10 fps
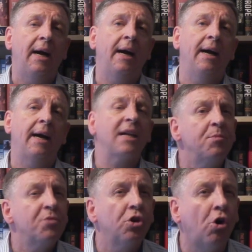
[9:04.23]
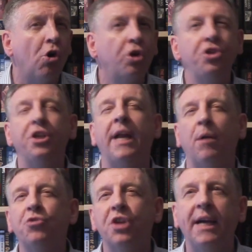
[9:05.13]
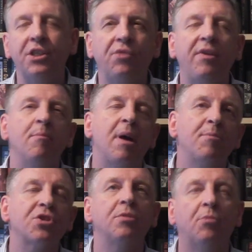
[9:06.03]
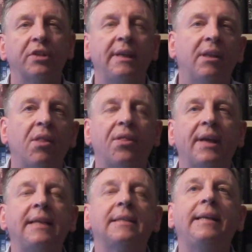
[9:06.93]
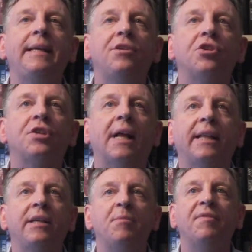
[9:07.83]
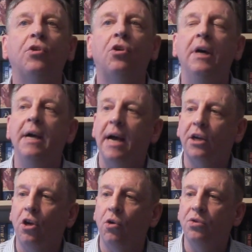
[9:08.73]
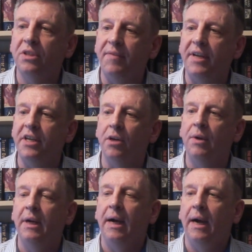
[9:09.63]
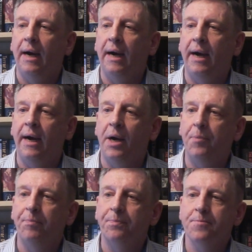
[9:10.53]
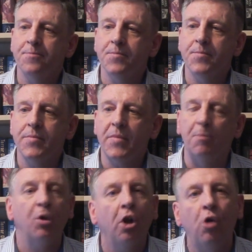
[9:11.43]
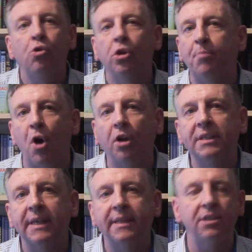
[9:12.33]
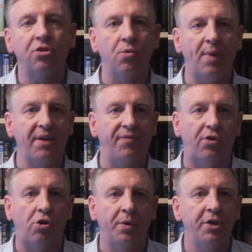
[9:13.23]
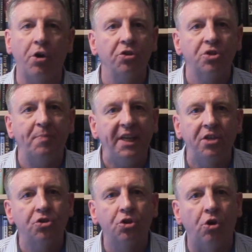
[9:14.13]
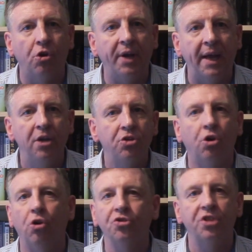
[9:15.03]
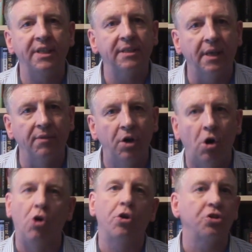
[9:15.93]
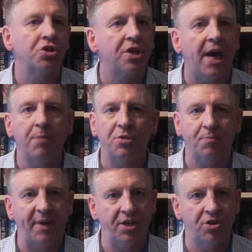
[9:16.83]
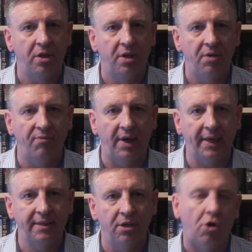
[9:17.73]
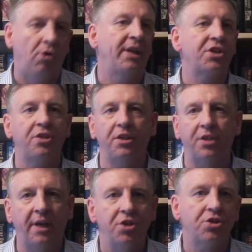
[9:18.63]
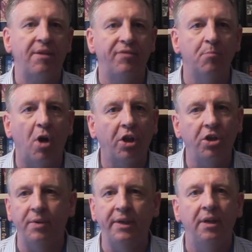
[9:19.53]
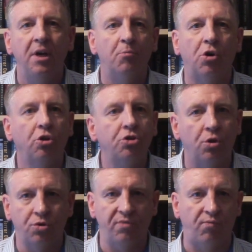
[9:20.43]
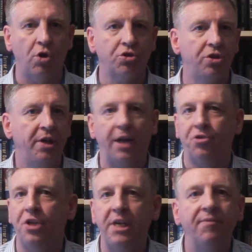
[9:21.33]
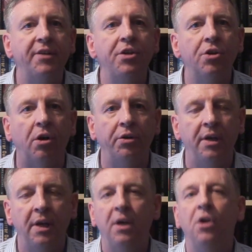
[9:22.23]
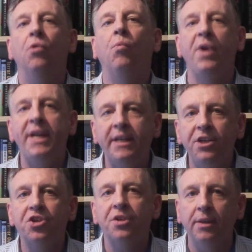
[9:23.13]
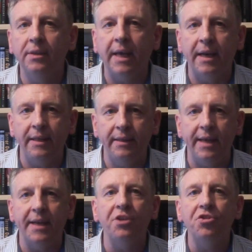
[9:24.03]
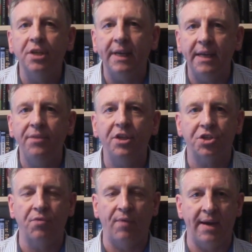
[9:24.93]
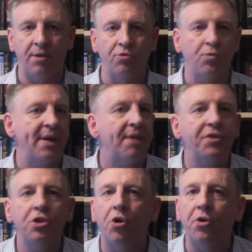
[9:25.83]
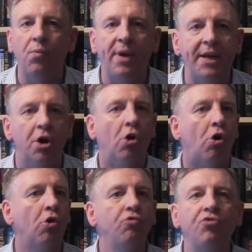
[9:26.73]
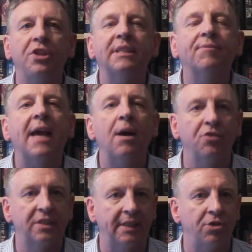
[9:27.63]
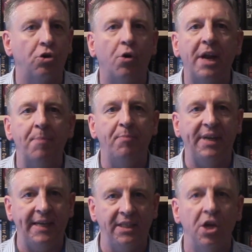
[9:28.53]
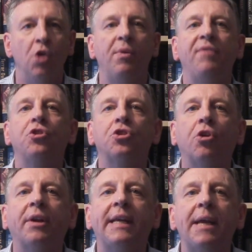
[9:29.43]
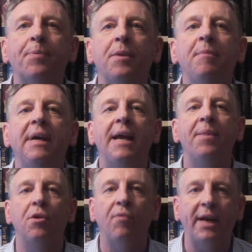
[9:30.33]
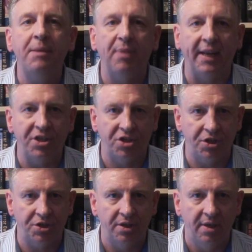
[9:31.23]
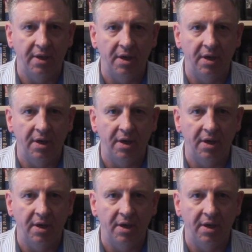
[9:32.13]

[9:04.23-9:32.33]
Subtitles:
as I'm talking to you now, I'm trying to remember some other little things I need to tell you before I close the video. What local politics is the way forward? Not on Speaker's Corner, talking to yourself, or on cyberspace, right? Or listening to Stephen Molyneux and Paul Joseph Watson achieve and none. We can still get in there and turn this around. We haven't got to win hundreds of councillors or MPs. We've just got to get them in the right places,